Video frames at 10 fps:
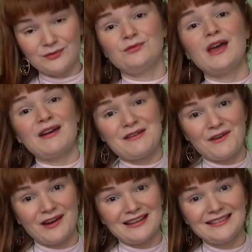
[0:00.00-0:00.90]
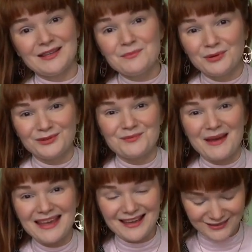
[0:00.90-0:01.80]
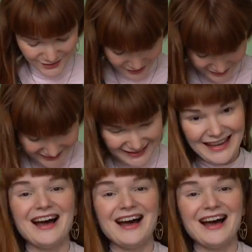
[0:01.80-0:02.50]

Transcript: very, very simple to make, as you can see.